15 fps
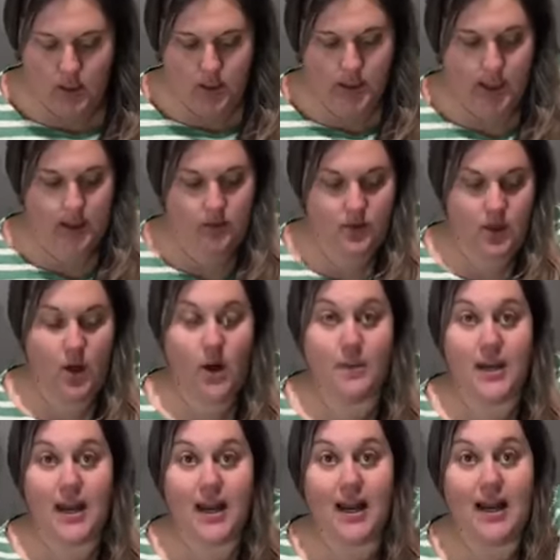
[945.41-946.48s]
I don't know. I
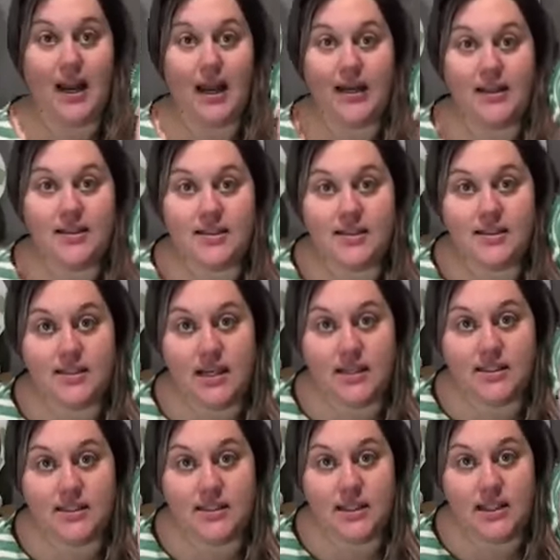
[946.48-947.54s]
mean, I like this
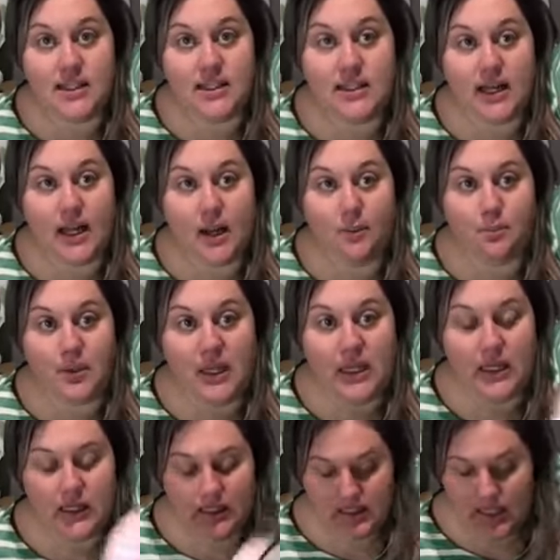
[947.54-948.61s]
dusty, like
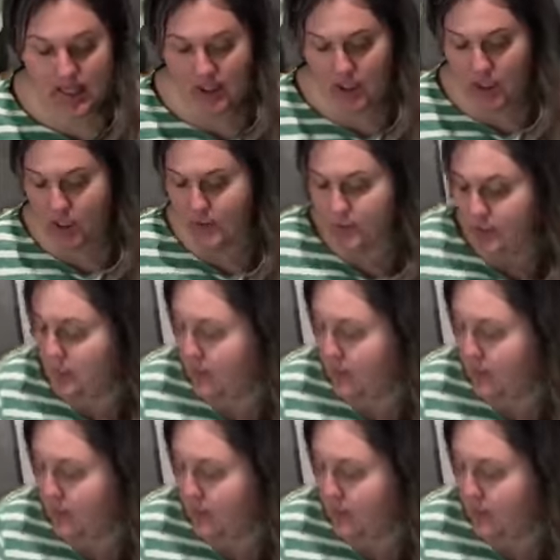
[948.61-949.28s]
pink color.